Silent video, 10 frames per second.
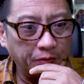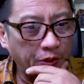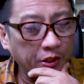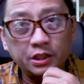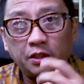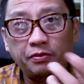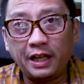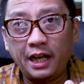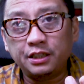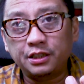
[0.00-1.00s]
crystal
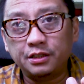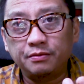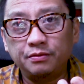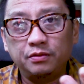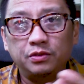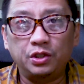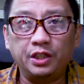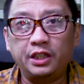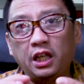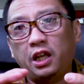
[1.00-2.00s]
flash
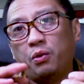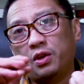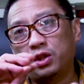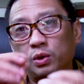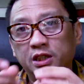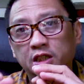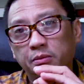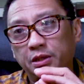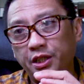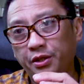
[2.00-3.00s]
you're dealing with
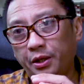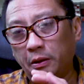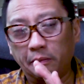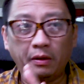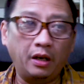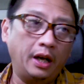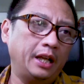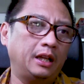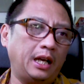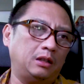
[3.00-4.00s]
twisted material. All
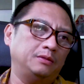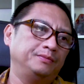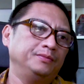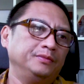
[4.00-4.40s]
right, now